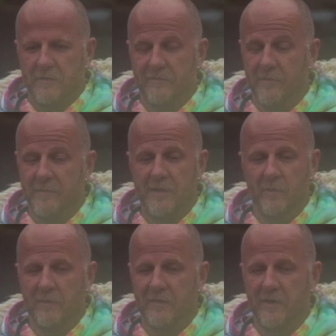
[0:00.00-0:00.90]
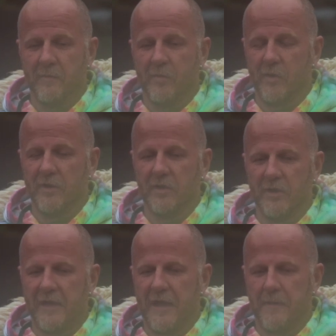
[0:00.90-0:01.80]
for me were very important to
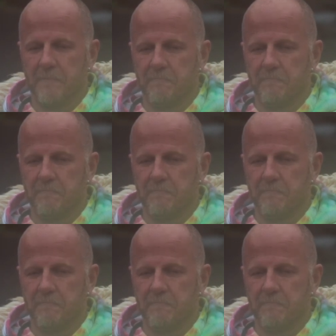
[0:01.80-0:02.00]
look at.